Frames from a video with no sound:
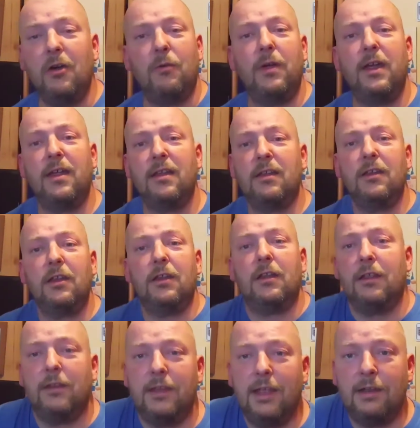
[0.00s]
where
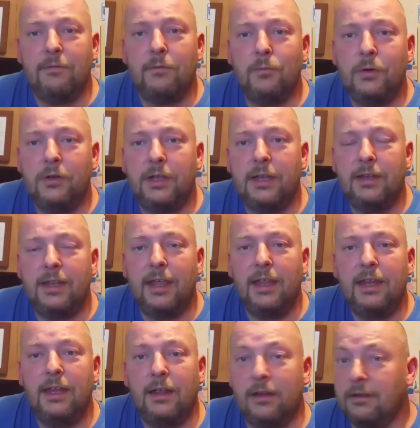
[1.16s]
at the end of a working
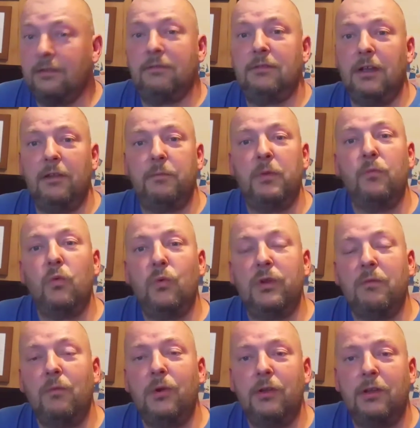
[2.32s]
day, and I've been
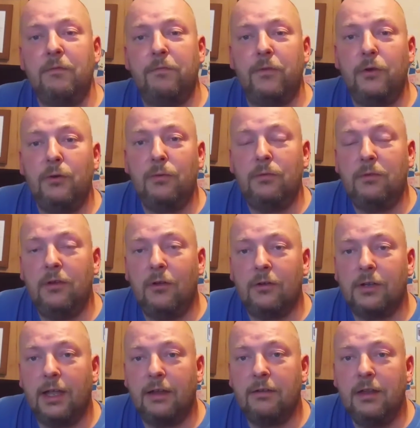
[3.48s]
working through
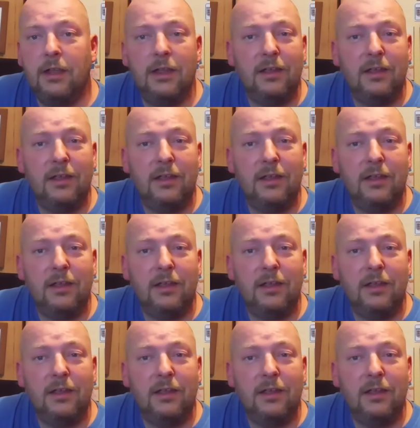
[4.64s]
lockdown,